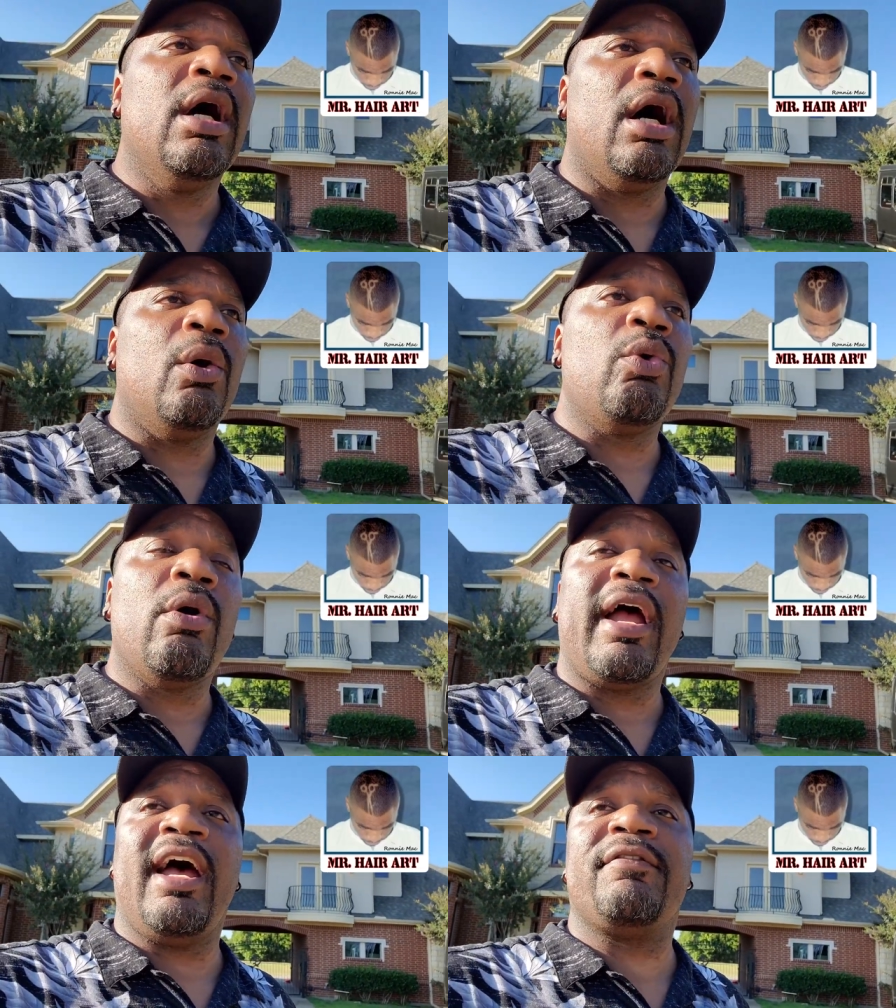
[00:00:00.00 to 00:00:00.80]
Uh,
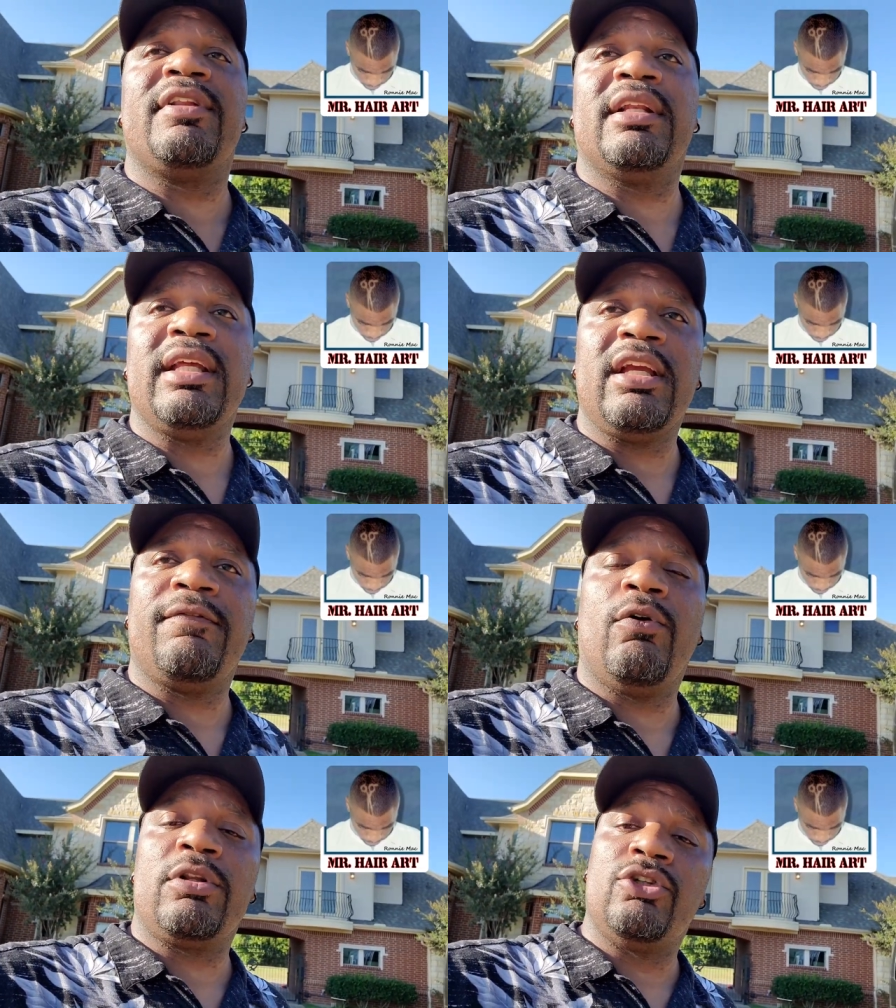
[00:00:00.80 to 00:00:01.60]
will have the link
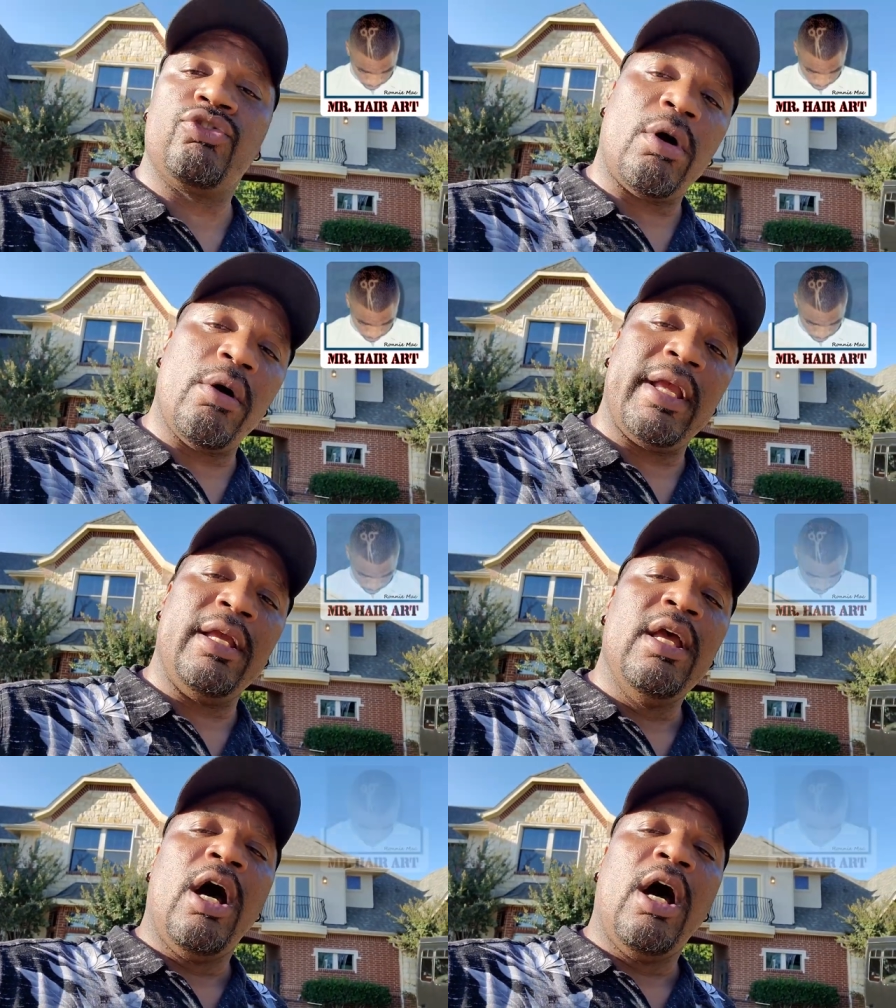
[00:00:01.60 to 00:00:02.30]
for the drawing.